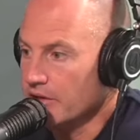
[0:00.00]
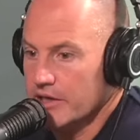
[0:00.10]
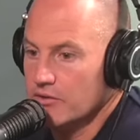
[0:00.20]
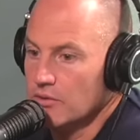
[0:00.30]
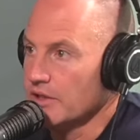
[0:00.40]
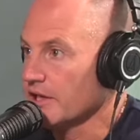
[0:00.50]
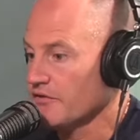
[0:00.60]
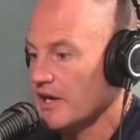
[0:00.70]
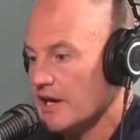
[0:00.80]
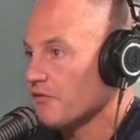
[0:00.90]
cool. Like
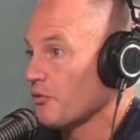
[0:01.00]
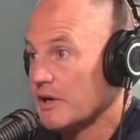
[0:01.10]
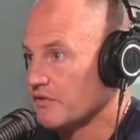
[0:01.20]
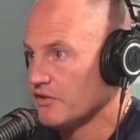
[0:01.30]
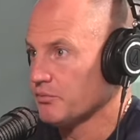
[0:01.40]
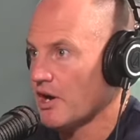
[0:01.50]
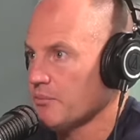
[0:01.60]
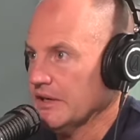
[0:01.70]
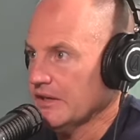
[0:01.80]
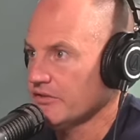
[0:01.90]
if I have 3 of these properties,